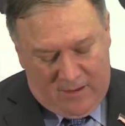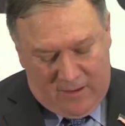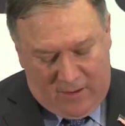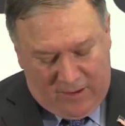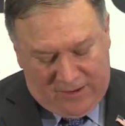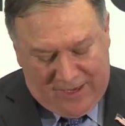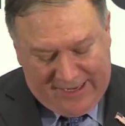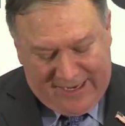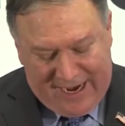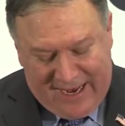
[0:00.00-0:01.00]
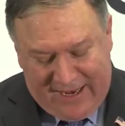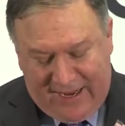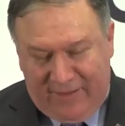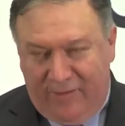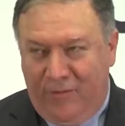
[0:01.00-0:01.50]
There are psychic
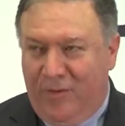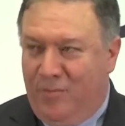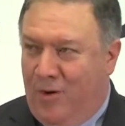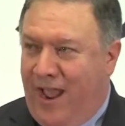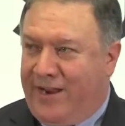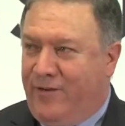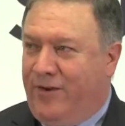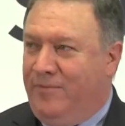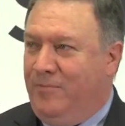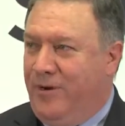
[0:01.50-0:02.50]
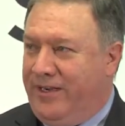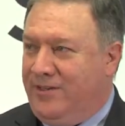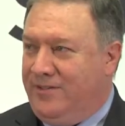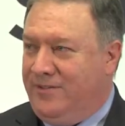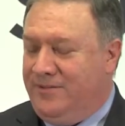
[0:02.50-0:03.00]
hotlines with more accurate
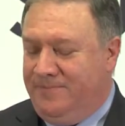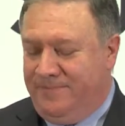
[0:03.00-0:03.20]
predictions.